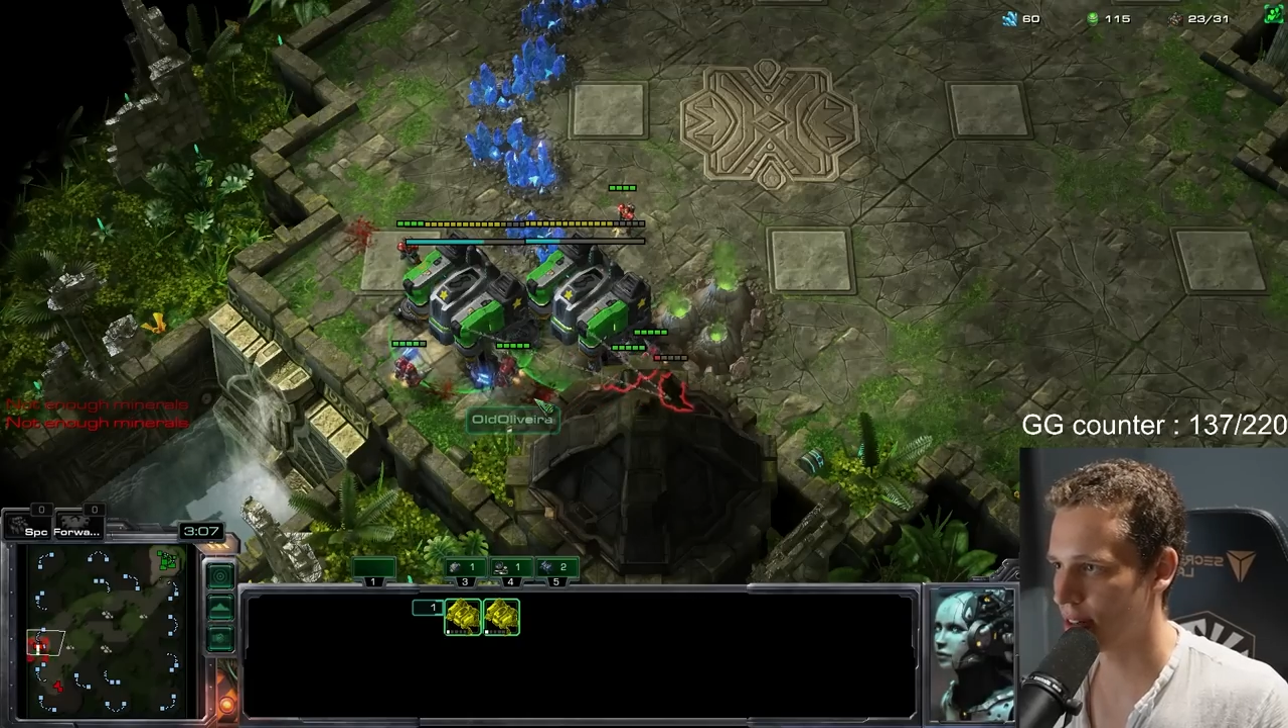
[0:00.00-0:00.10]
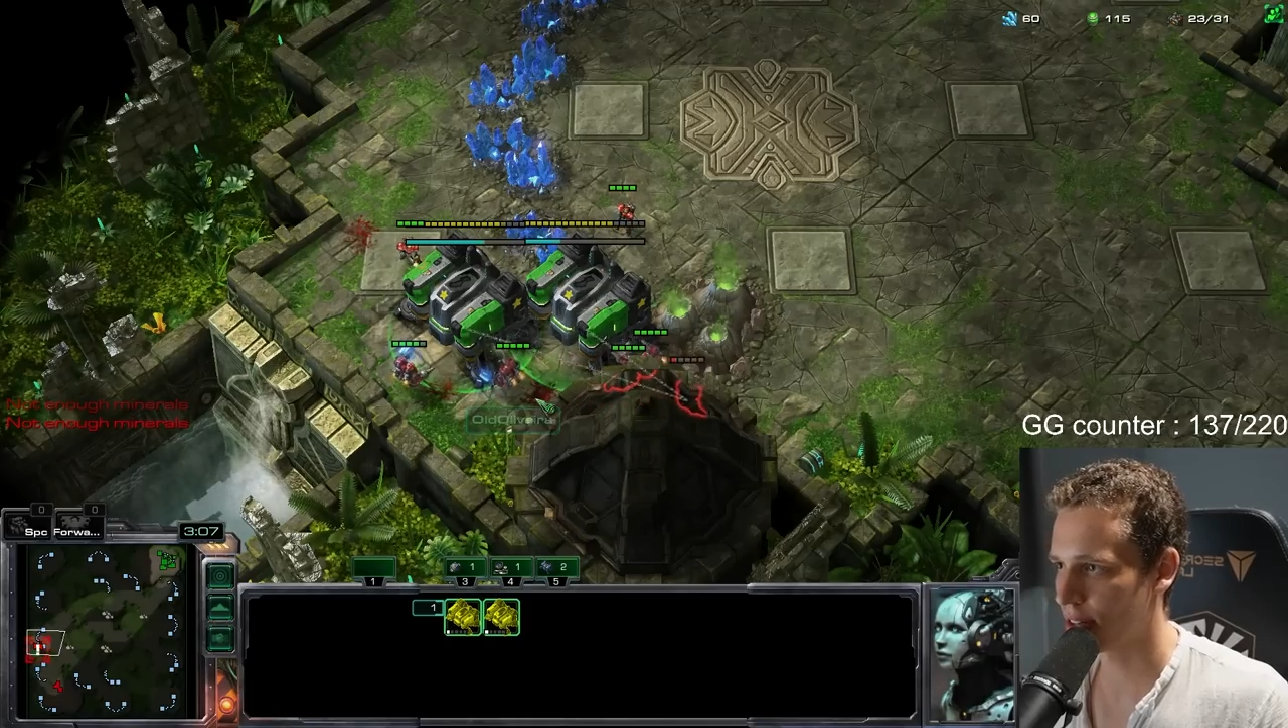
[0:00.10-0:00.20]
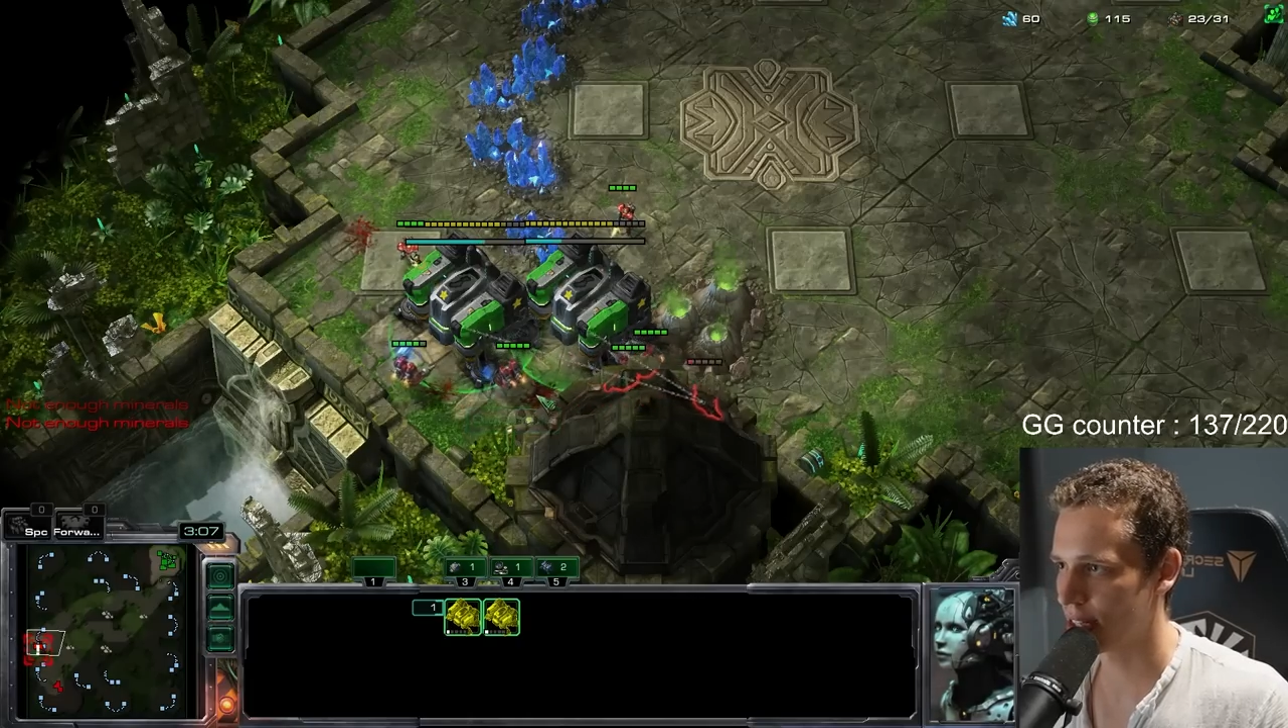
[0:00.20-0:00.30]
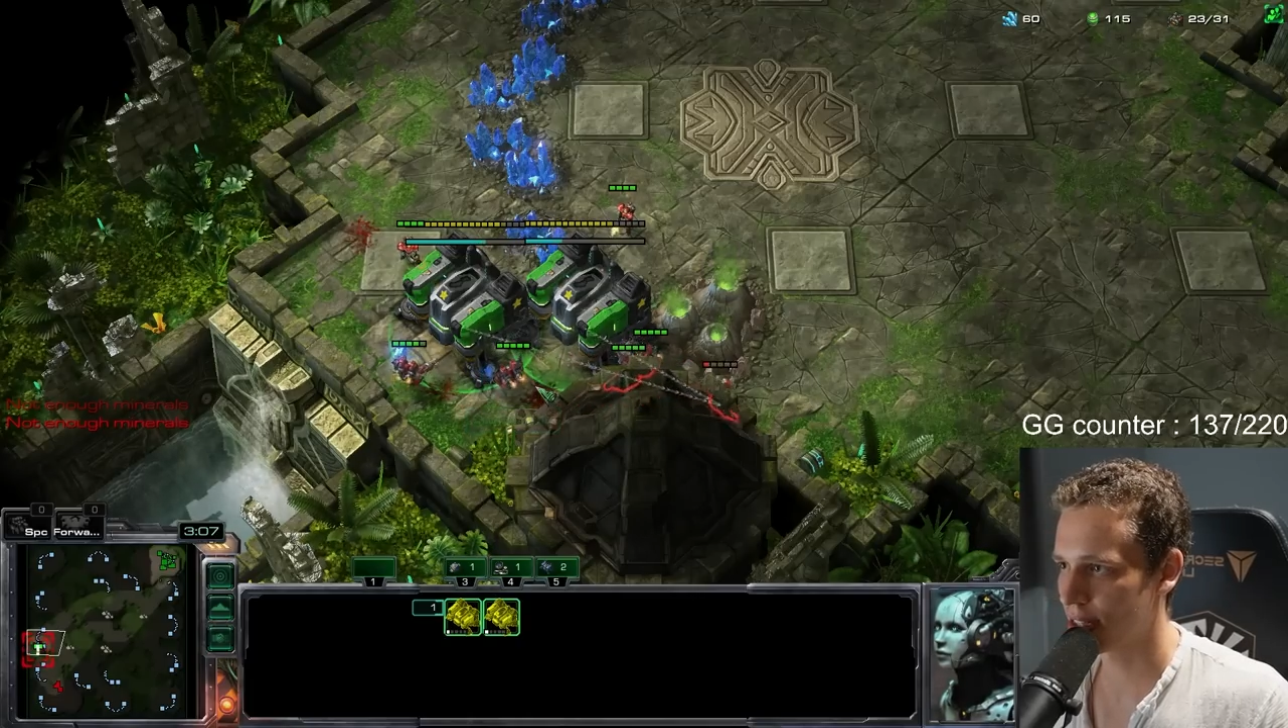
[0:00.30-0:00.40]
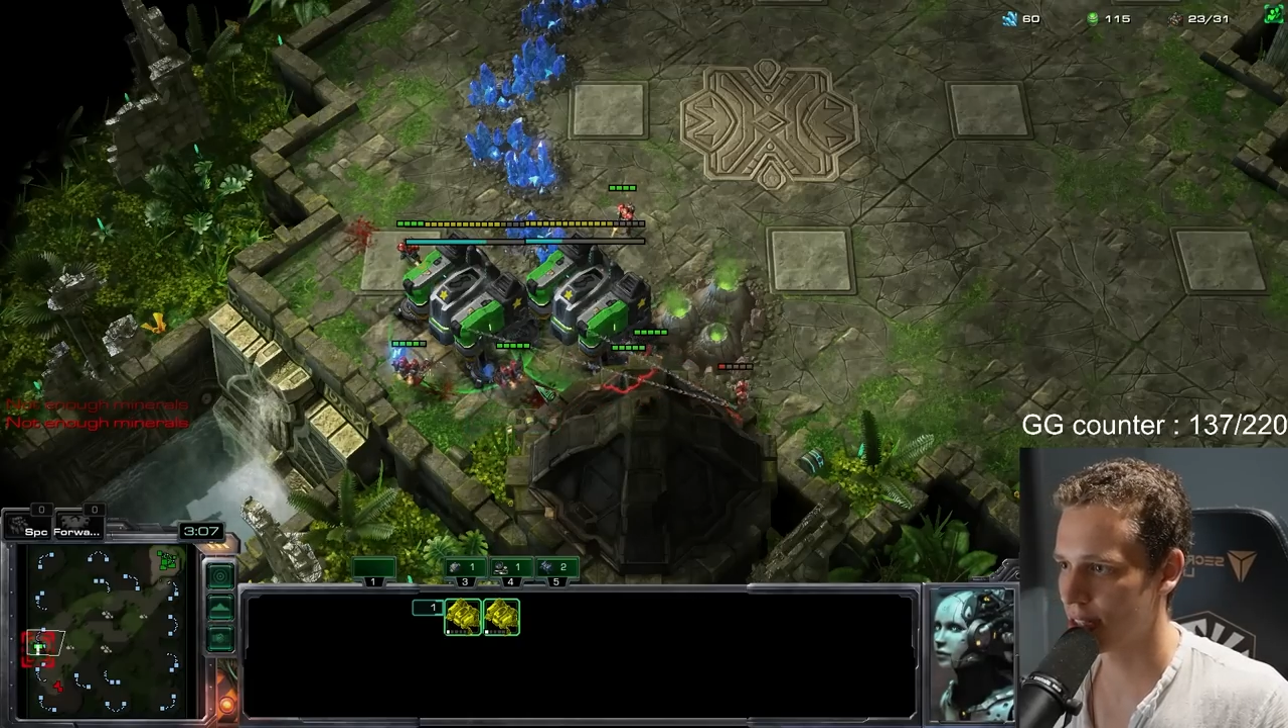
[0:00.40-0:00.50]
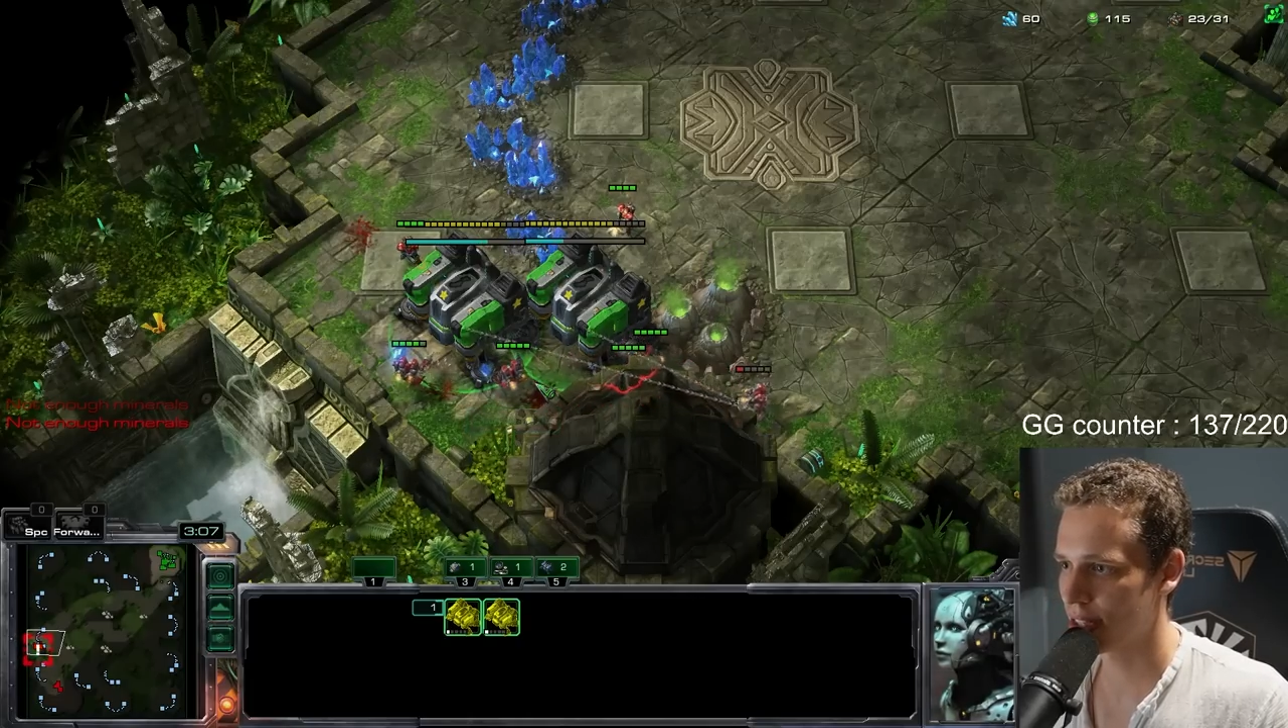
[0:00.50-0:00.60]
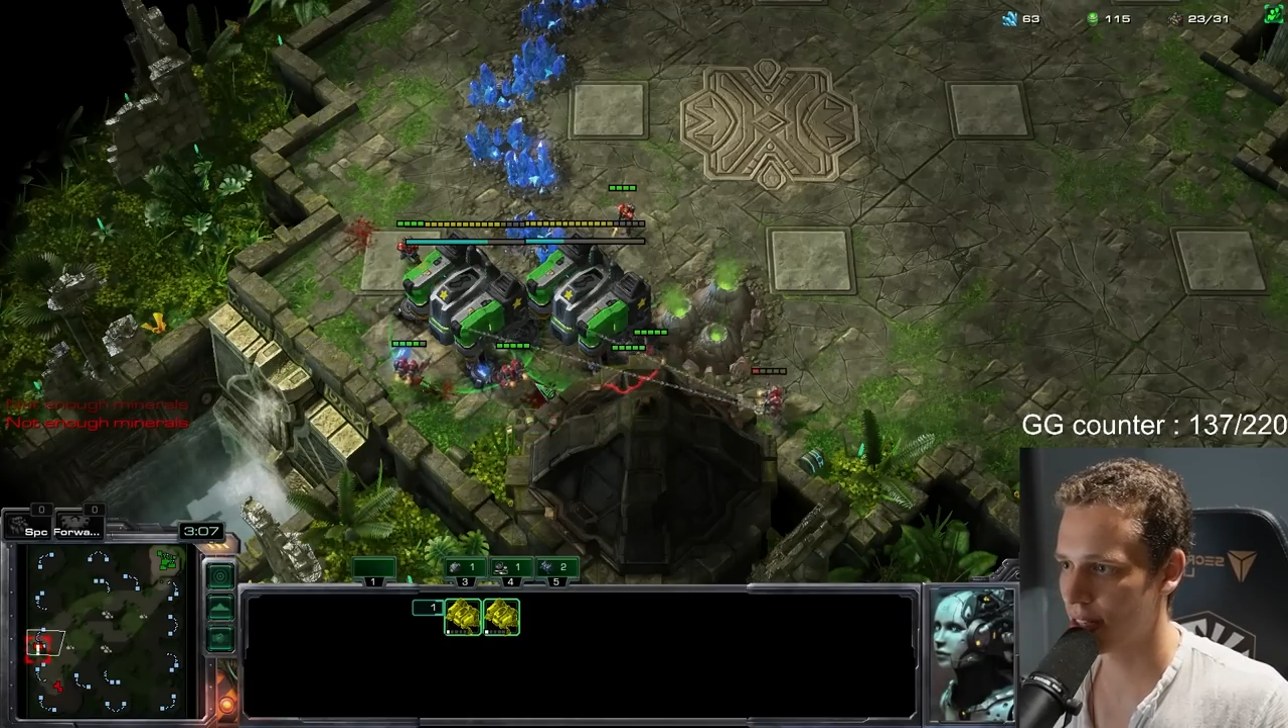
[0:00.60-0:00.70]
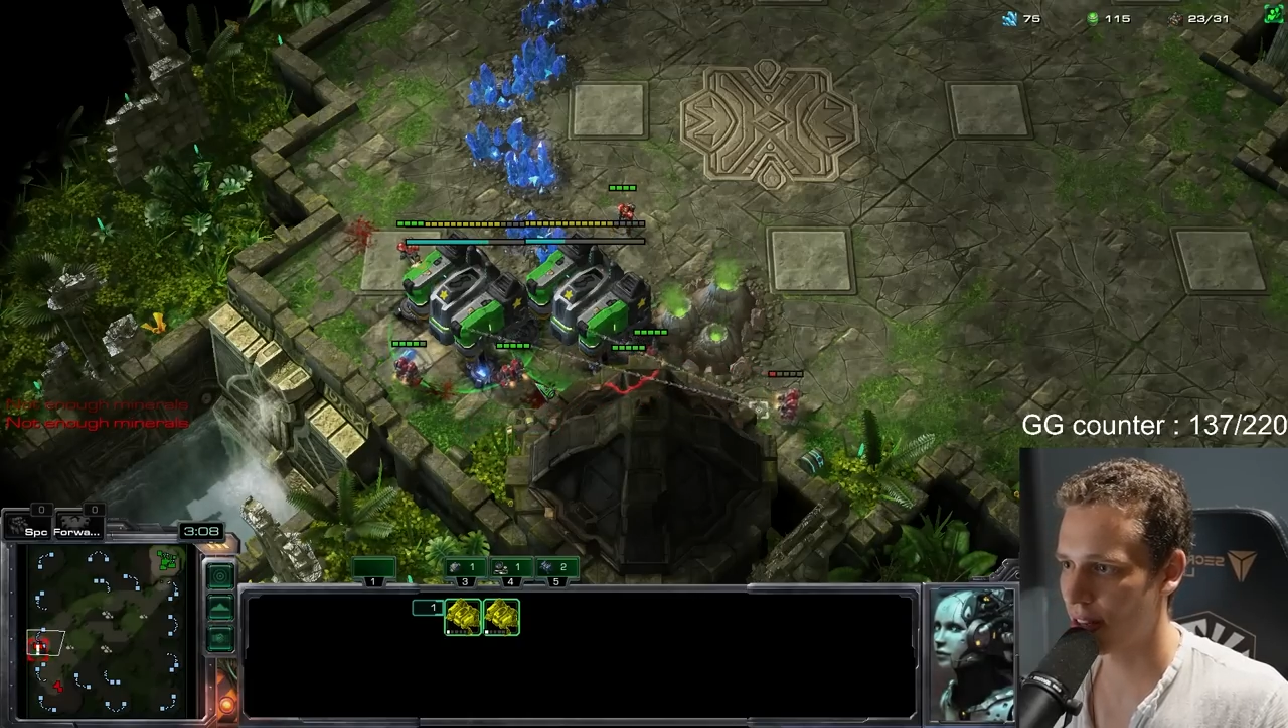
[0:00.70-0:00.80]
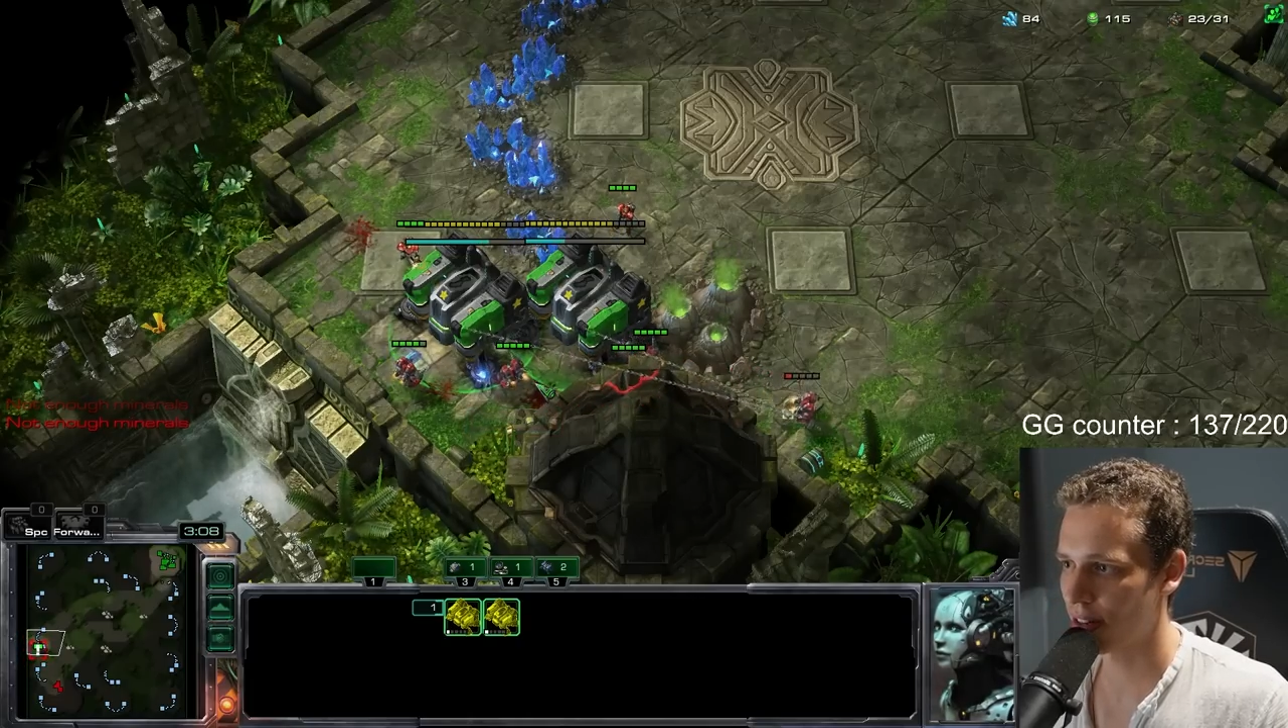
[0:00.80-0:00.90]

Okay, he's gonna send all